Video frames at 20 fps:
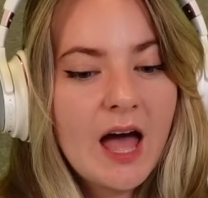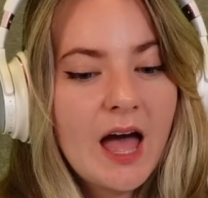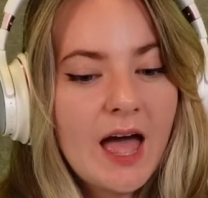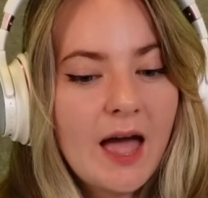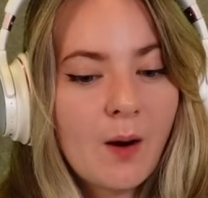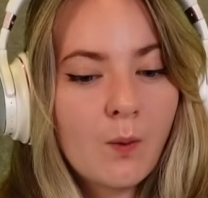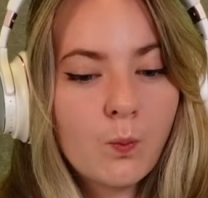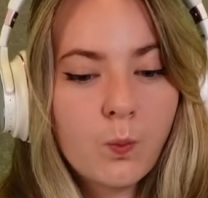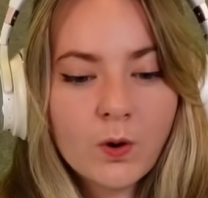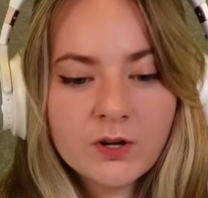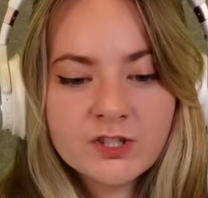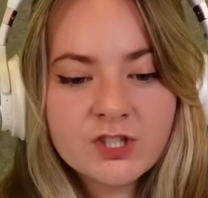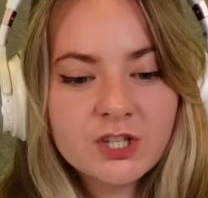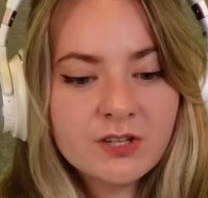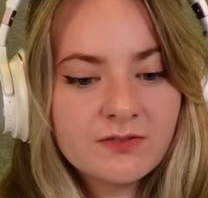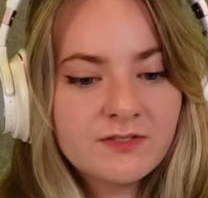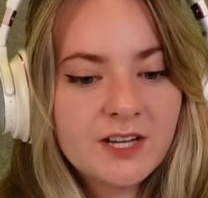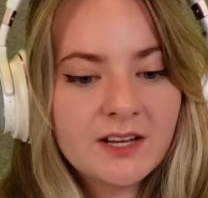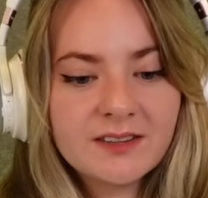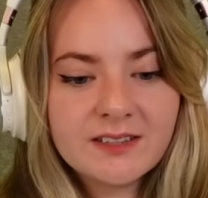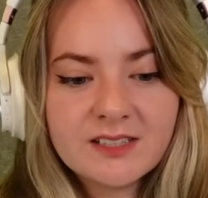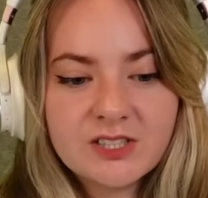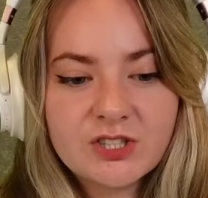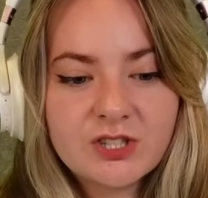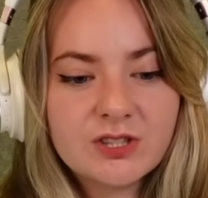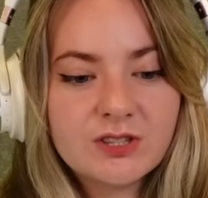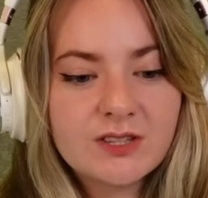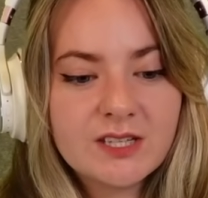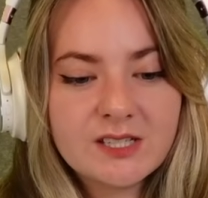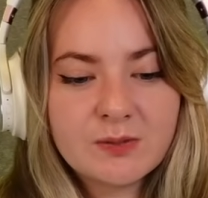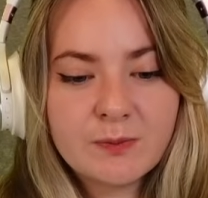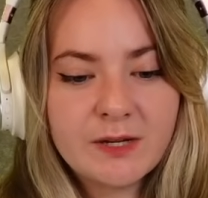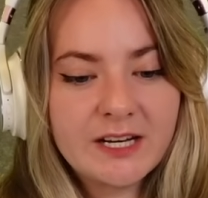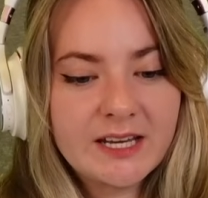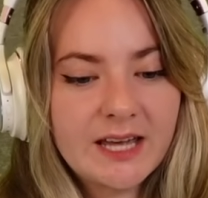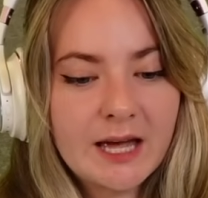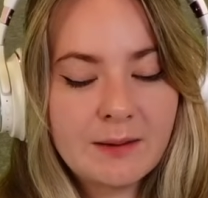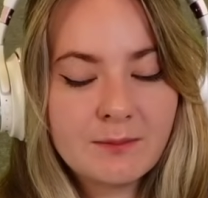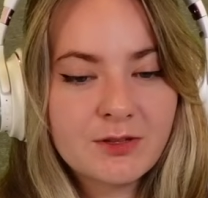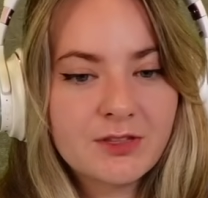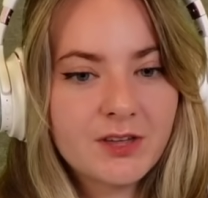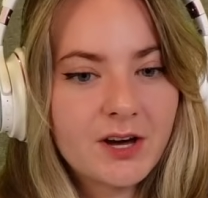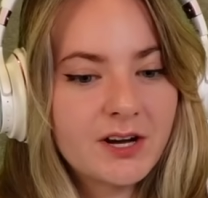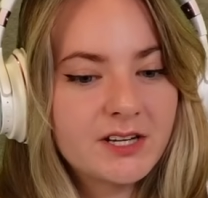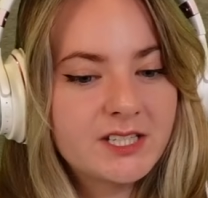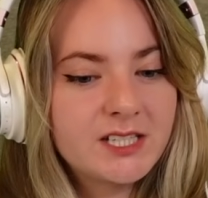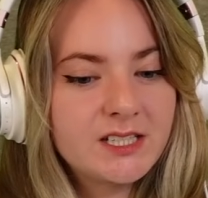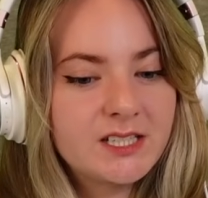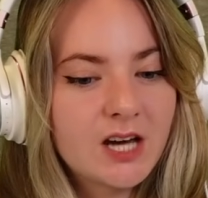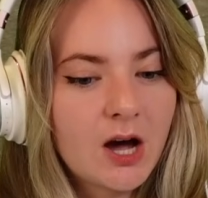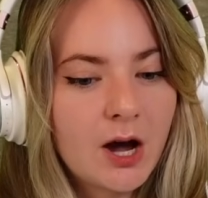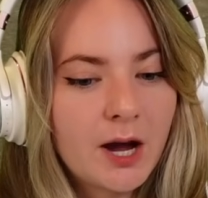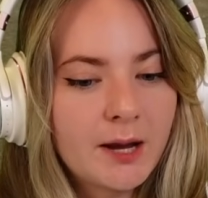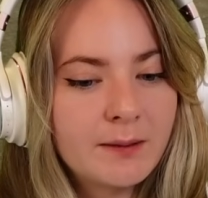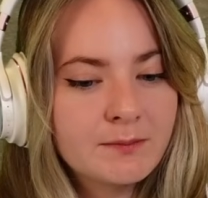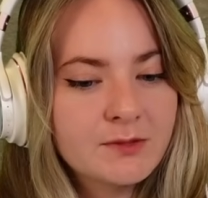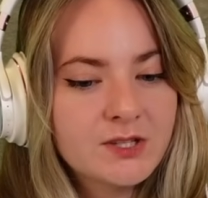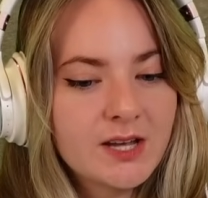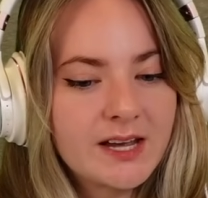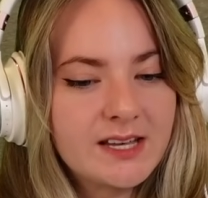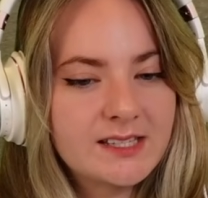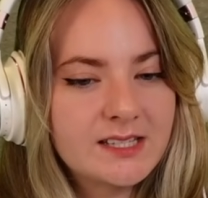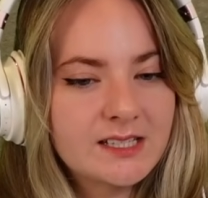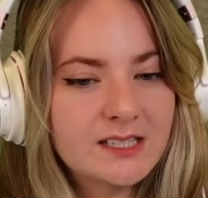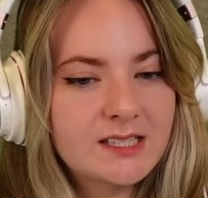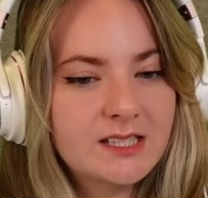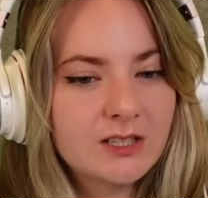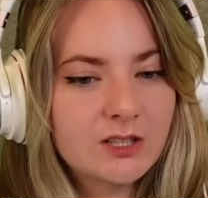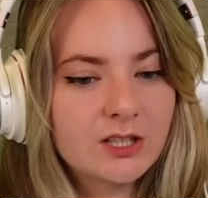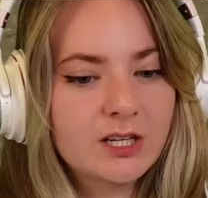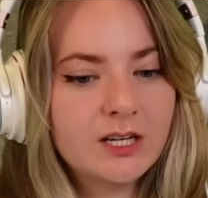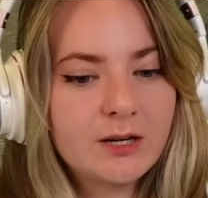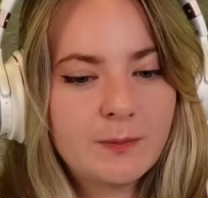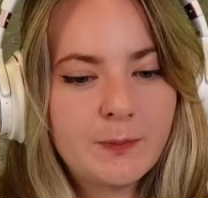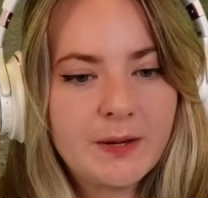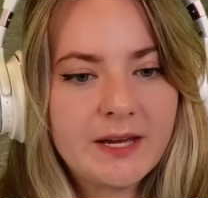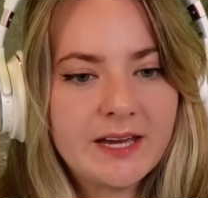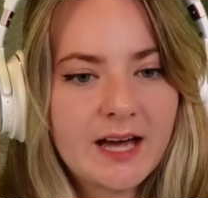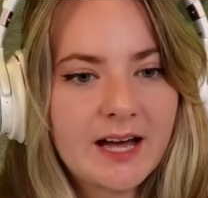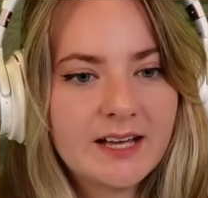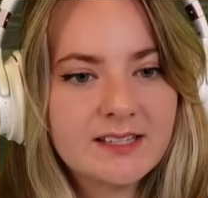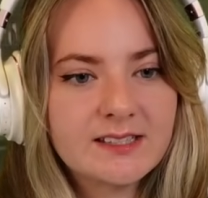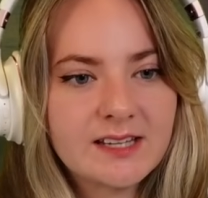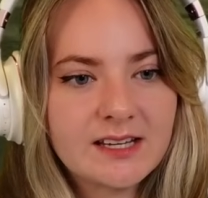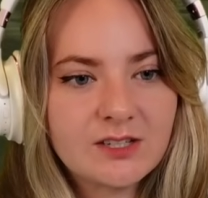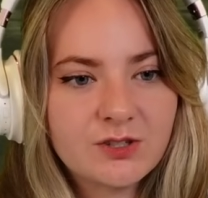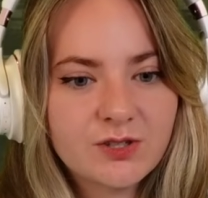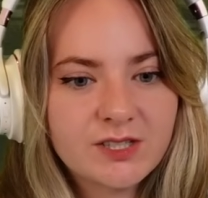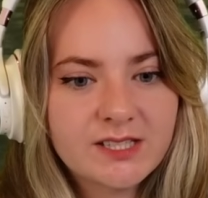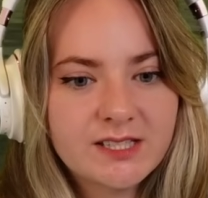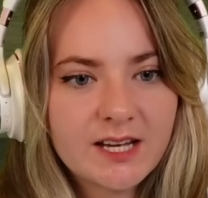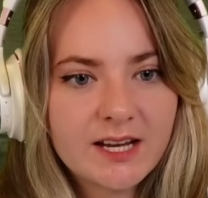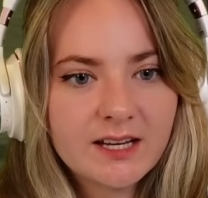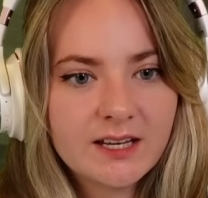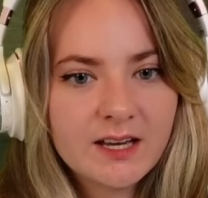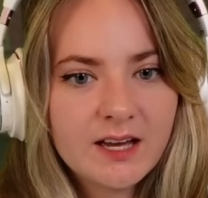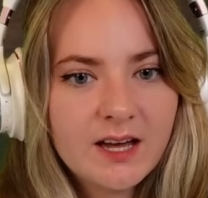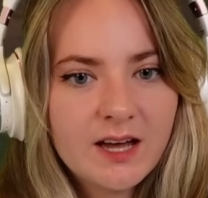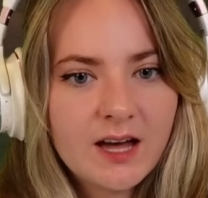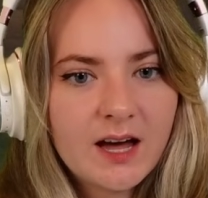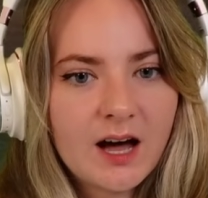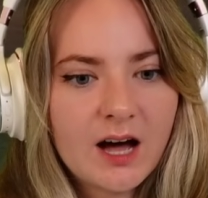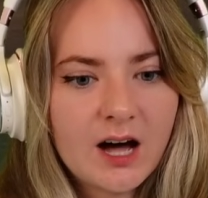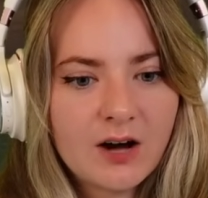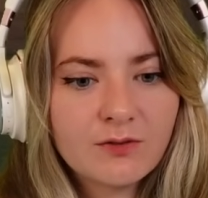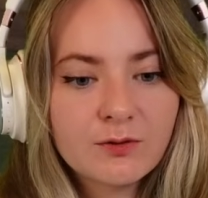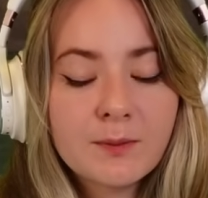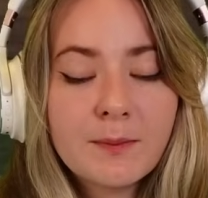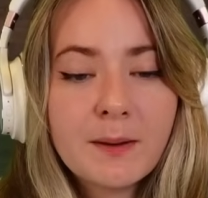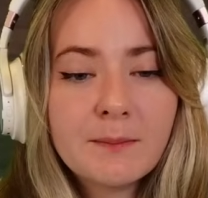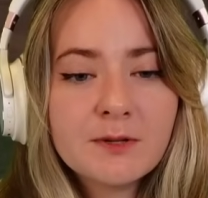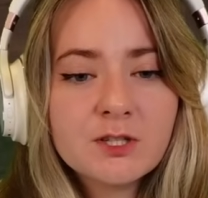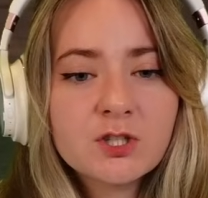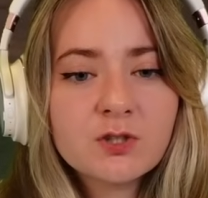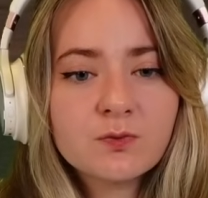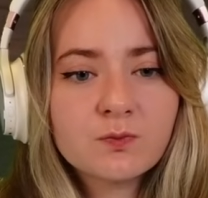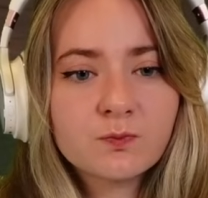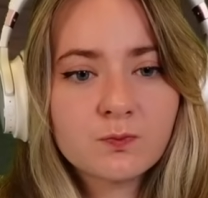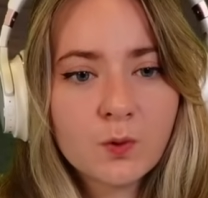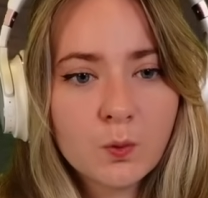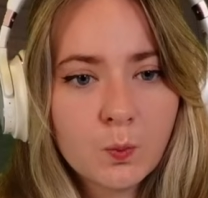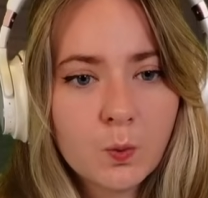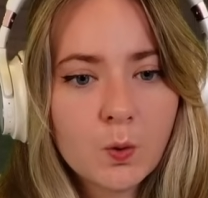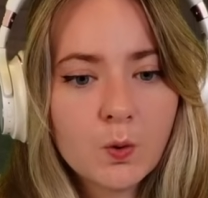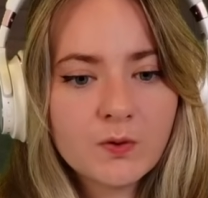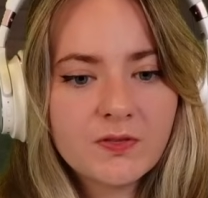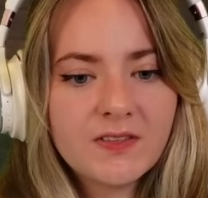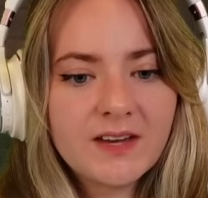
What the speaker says: once you've done this mini game 30 times, is it still going to be as interesting? Remember to reward the